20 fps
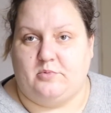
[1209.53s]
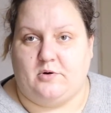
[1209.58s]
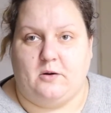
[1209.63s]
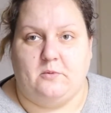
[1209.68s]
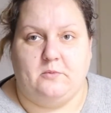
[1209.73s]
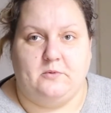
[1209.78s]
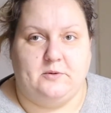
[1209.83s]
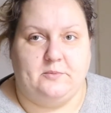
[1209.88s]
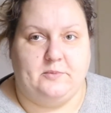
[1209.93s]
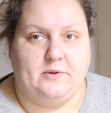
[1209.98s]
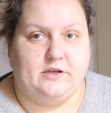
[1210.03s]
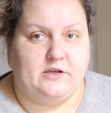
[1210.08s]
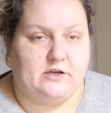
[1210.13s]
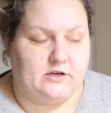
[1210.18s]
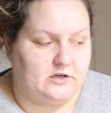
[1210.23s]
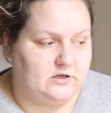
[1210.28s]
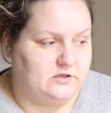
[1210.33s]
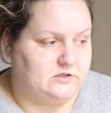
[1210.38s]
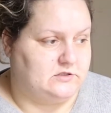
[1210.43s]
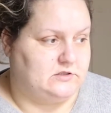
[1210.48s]
Probably
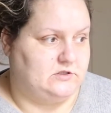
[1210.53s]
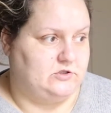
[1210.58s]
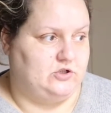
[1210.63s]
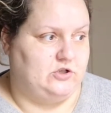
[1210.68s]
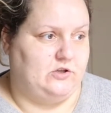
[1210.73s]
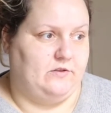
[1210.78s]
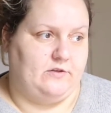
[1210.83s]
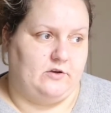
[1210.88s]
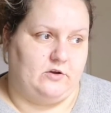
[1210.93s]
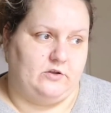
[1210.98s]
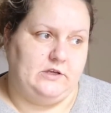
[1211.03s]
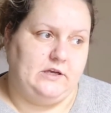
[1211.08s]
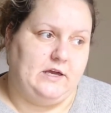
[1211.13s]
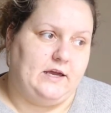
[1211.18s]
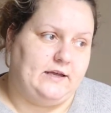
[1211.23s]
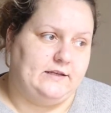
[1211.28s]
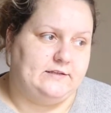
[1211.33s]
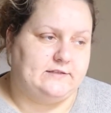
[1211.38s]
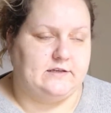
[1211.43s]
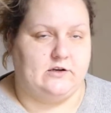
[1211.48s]
because she thought,
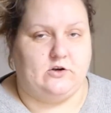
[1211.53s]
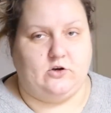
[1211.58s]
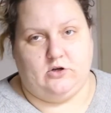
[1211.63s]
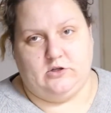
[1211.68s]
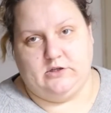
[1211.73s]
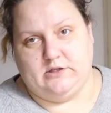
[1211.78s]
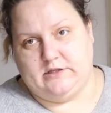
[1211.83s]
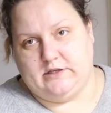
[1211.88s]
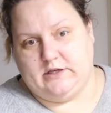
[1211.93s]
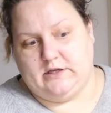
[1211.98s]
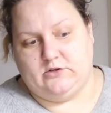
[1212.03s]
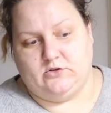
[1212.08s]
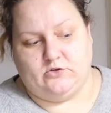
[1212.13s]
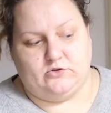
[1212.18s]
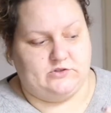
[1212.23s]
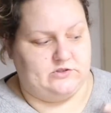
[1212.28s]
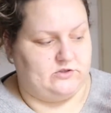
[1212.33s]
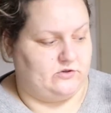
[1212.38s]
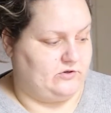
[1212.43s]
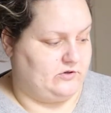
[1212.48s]
yeah, it's a holiday,
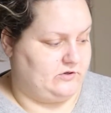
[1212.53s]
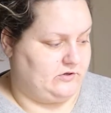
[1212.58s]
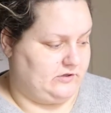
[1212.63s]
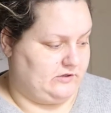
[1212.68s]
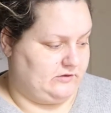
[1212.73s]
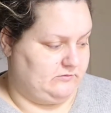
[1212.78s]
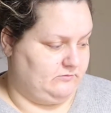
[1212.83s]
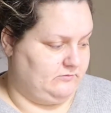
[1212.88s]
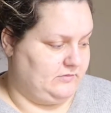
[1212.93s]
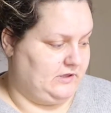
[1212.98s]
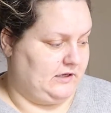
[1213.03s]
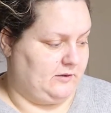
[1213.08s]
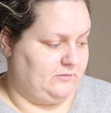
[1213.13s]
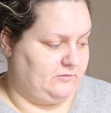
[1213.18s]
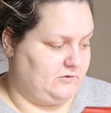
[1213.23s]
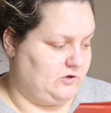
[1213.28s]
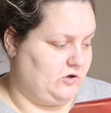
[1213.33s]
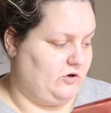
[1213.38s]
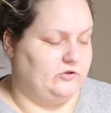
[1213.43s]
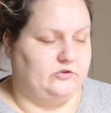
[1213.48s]
those are
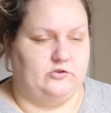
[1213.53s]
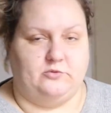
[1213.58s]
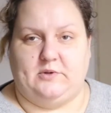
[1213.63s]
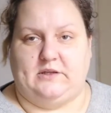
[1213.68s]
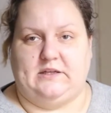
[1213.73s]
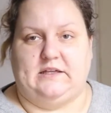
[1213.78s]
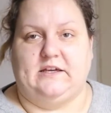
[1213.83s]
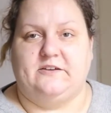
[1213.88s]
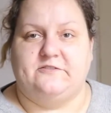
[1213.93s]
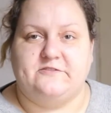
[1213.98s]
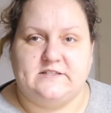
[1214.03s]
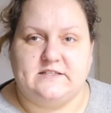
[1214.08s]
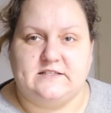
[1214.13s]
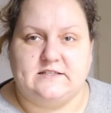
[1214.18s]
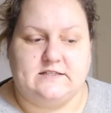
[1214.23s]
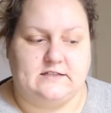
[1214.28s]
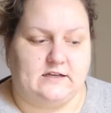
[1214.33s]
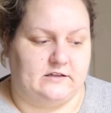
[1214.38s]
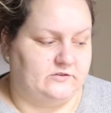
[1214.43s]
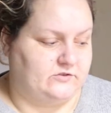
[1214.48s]
like going to be
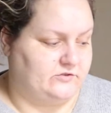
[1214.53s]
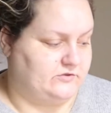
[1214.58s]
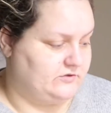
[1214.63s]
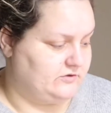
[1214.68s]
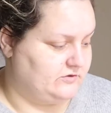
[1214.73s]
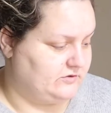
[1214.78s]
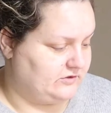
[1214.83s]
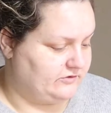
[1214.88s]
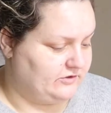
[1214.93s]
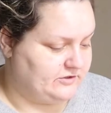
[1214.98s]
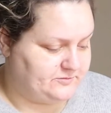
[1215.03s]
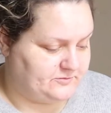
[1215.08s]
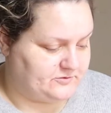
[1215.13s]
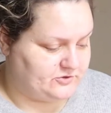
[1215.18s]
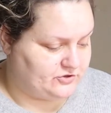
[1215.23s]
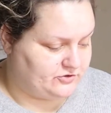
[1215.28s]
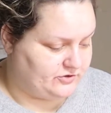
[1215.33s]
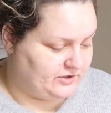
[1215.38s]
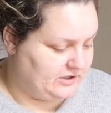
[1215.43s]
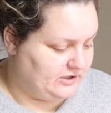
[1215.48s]
gifts under a
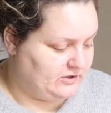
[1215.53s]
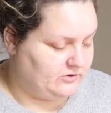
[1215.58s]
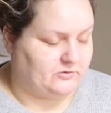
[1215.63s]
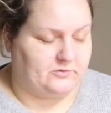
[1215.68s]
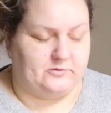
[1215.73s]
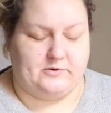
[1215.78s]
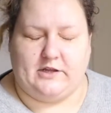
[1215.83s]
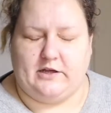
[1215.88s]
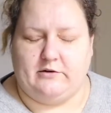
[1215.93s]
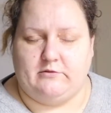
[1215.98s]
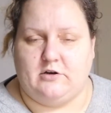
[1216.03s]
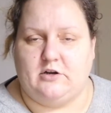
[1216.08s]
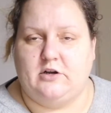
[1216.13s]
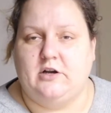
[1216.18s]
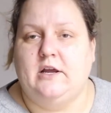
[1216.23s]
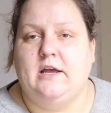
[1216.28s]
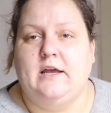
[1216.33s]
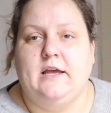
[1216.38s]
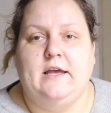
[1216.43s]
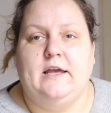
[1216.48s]
Christmas tree or
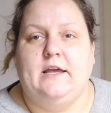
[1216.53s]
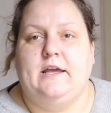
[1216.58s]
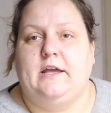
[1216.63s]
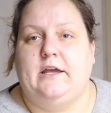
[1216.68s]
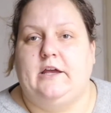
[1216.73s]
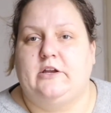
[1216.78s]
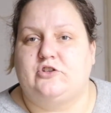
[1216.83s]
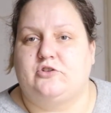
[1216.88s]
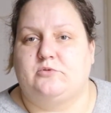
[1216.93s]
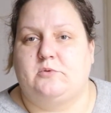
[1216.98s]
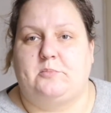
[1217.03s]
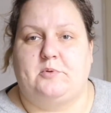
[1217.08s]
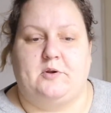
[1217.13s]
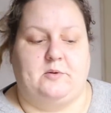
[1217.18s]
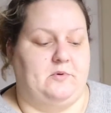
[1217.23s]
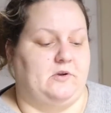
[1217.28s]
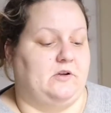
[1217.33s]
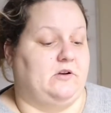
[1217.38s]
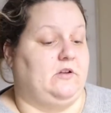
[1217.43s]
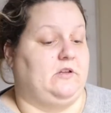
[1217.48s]
whatever. It should be
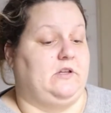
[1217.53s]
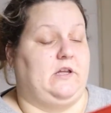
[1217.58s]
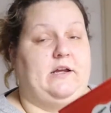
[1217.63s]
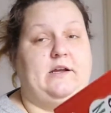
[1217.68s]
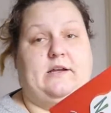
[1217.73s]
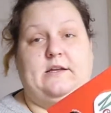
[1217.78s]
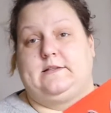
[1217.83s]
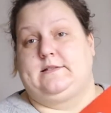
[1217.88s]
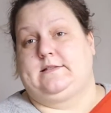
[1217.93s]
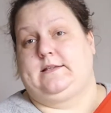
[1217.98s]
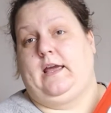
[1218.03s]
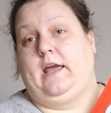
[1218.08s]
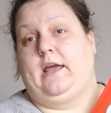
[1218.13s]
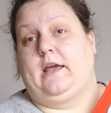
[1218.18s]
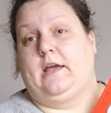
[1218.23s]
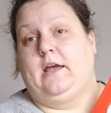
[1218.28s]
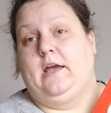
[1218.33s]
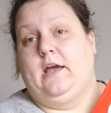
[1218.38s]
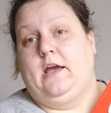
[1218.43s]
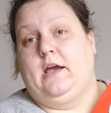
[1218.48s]
premium quality. I can
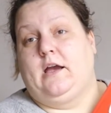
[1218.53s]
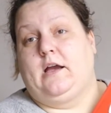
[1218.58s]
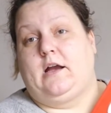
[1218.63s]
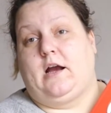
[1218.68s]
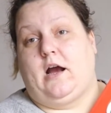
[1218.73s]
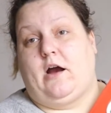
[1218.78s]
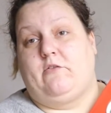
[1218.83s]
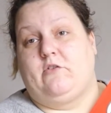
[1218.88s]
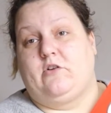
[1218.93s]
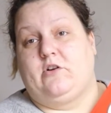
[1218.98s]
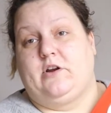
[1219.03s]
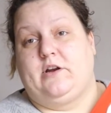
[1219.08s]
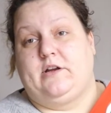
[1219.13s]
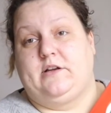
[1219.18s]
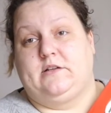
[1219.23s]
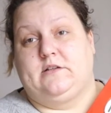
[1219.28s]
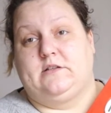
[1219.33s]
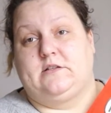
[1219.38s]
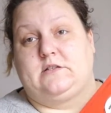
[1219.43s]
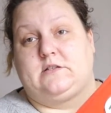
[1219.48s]
say, cover
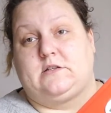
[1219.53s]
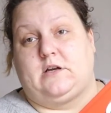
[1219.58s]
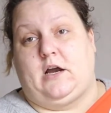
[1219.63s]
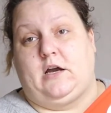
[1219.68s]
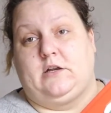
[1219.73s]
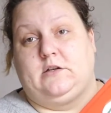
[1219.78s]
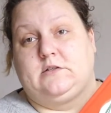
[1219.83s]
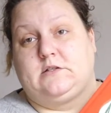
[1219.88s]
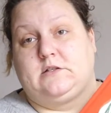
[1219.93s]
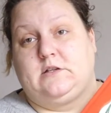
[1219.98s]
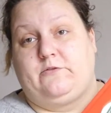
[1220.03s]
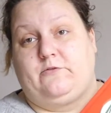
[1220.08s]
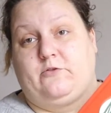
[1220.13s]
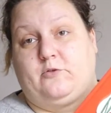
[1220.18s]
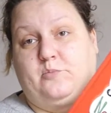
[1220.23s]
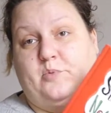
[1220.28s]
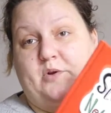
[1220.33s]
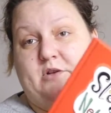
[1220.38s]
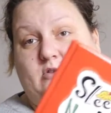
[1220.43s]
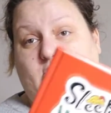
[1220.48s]
is honestly
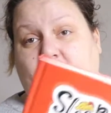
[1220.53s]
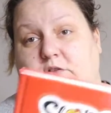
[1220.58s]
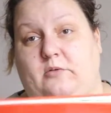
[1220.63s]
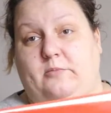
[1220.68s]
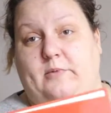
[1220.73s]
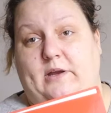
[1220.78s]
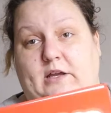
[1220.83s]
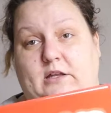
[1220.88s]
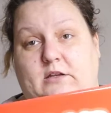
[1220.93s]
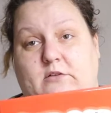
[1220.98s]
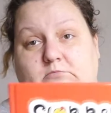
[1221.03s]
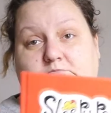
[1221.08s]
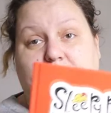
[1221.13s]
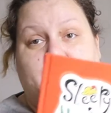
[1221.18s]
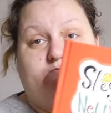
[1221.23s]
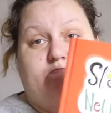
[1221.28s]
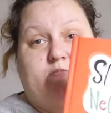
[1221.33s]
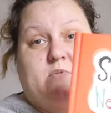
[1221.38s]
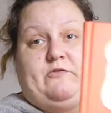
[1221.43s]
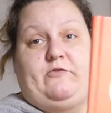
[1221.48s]
for print on
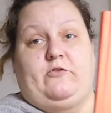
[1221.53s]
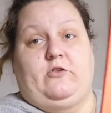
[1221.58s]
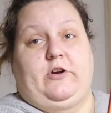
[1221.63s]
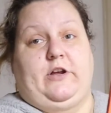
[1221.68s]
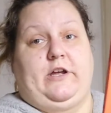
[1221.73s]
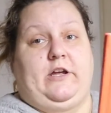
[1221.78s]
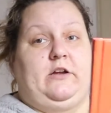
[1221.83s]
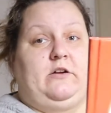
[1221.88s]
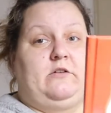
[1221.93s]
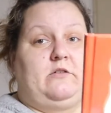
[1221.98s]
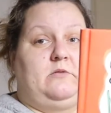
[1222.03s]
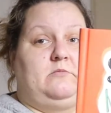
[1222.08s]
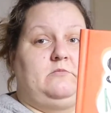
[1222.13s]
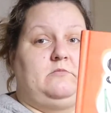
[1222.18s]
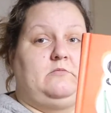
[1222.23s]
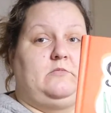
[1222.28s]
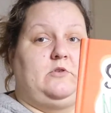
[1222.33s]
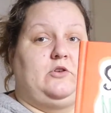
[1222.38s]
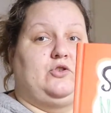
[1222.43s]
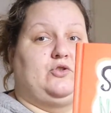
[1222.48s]
demand, for
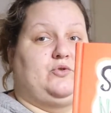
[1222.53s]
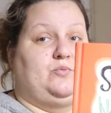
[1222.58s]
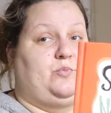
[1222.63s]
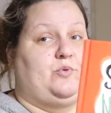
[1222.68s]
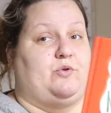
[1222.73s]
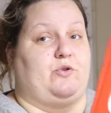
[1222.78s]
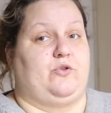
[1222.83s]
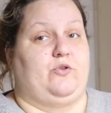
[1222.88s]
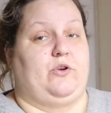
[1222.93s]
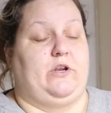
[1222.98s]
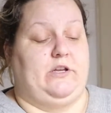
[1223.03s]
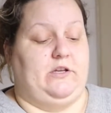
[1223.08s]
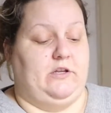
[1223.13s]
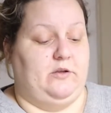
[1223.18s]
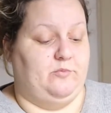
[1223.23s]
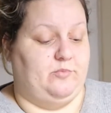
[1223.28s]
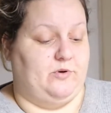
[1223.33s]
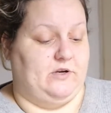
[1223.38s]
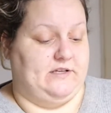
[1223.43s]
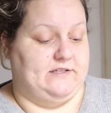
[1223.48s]
Ingram, is
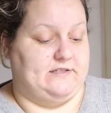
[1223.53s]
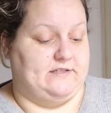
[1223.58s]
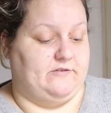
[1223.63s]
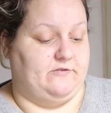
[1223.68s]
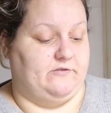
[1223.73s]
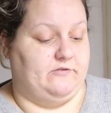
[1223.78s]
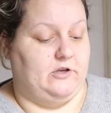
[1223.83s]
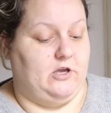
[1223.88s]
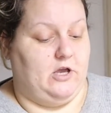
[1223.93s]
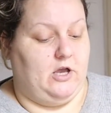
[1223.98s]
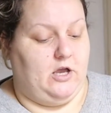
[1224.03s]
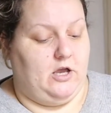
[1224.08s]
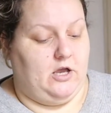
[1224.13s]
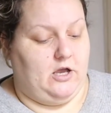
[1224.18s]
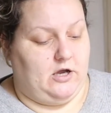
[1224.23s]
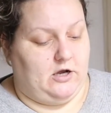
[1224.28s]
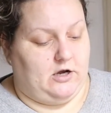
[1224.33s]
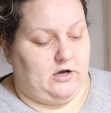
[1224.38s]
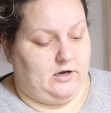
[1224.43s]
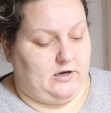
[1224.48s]
pretty impressive.
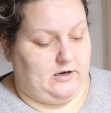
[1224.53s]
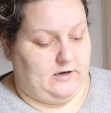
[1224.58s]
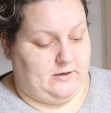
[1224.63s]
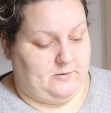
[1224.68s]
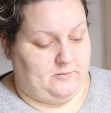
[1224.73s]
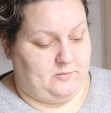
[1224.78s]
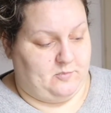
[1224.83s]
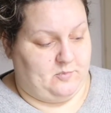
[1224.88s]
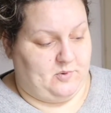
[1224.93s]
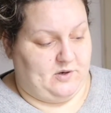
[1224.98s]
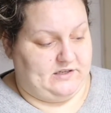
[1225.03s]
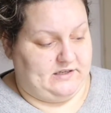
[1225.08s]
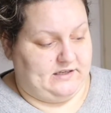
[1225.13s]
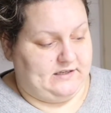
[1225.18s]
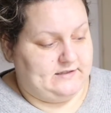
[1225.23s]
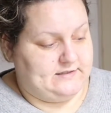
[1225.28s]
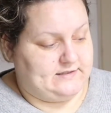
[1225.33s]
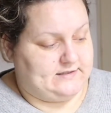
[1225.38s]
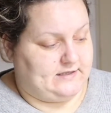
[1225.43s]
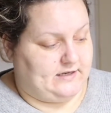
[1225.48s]

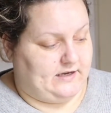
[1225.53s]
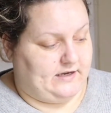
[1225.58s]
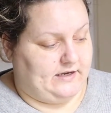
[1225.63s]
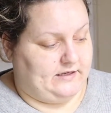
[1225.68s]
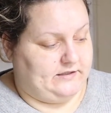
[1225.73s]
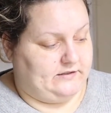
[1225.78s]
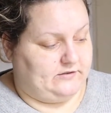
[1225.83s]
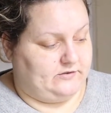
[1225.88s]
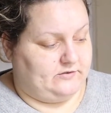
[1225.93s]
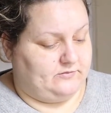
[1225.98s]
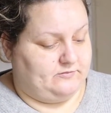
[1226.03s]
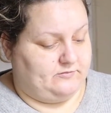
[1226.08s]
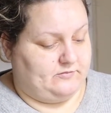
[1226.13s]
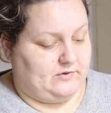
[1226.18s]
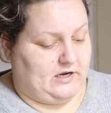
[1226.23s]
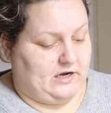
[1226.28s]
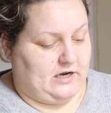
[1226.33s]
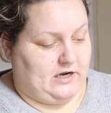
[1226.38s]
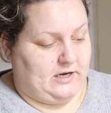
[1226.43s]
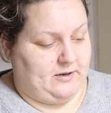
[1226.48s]
But inside,
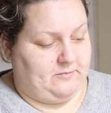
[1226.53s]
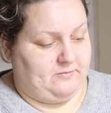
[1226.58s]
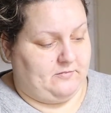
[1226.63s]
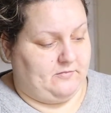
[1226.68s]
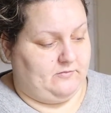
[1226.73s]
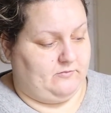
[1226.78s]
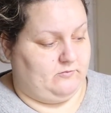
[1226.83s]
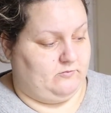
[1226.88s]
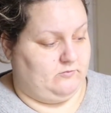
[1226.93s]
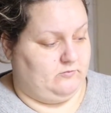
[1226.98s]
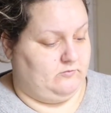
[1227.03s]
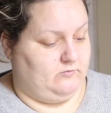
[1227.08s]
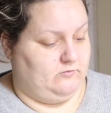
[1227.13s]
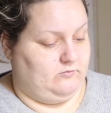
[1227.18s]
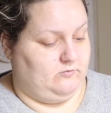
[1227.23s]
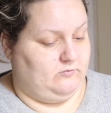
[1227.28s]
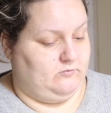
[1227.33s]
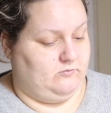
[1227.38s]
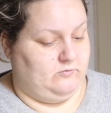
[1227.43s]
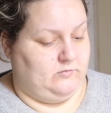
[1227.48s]
I'm
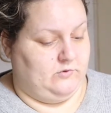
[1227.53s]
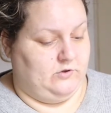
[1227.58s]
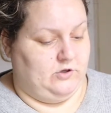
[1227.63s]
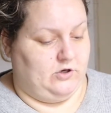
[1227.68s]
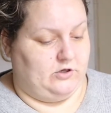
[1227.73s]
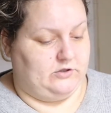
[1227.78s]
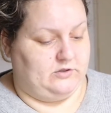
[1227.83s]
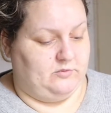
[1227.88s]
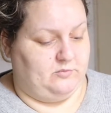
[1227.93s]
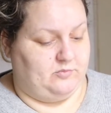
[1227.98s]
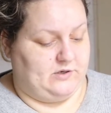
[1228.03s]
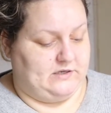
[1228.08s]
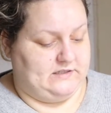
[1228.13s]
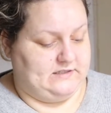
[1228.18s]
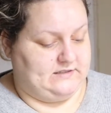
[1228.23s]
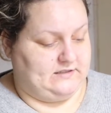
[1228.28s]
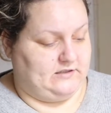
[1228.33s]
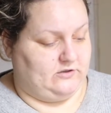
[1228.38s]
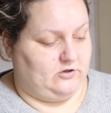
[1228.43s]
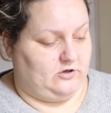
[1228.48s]
not
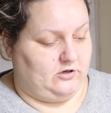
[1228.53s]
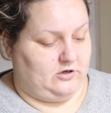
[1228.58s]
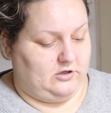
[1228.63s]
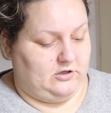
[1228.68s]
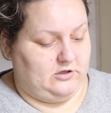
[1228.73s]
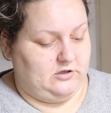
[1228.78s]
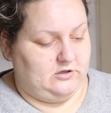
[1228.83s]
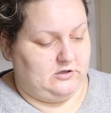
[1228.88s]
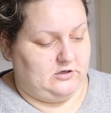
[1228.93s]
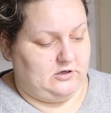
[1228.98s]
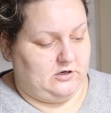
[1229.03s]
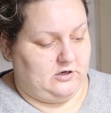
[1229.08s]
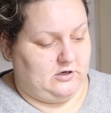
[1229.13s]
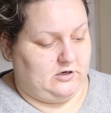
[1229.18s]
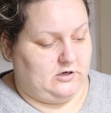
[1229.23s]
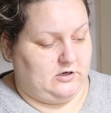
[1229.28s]
impressed at all.